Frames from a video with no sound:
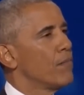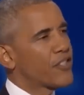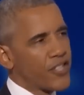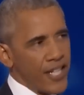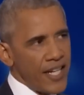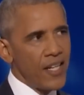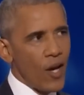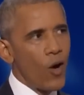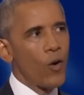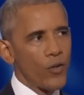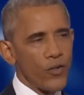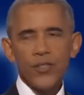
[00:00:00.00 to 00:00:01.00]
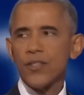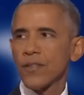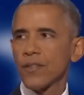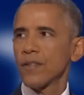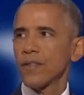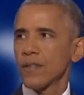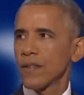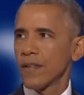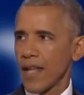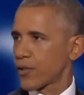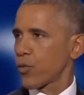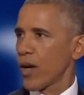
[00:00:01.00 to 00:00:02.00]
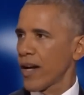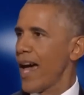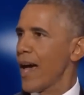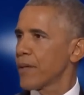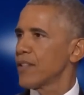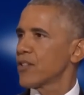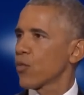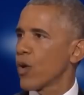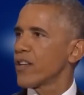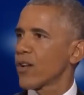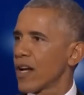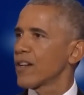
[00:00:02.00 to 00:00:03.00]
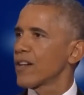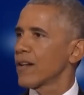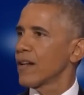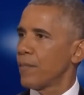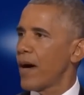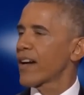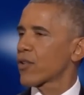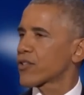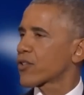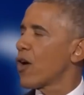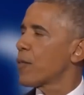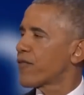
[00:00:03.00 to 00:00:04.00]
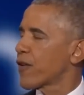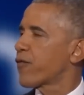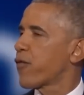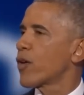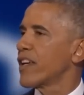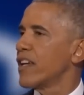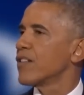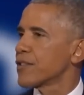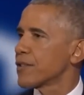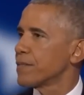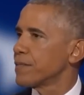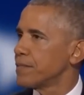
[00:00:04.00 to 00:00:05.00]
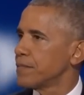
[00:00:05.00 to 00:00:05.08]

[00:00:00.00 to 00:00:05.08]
But she knows that's what happens when you're under a microscope for 40 years.